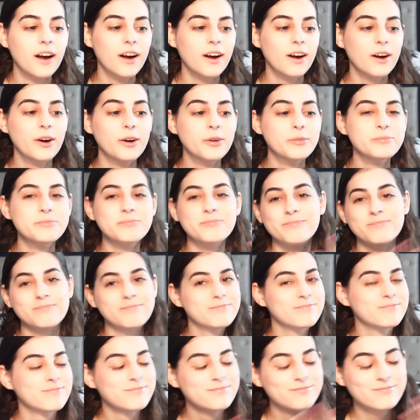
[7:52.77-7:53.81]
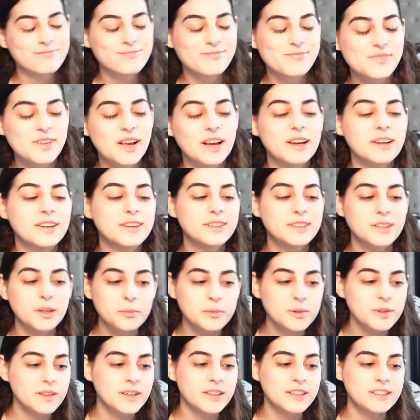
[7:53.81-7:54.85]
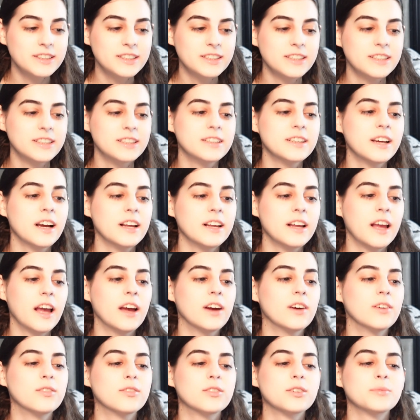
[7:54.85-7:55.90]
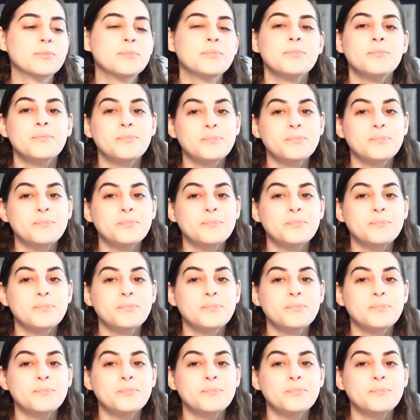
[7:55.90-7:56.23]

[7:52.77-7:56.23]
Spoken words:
Number 19, I have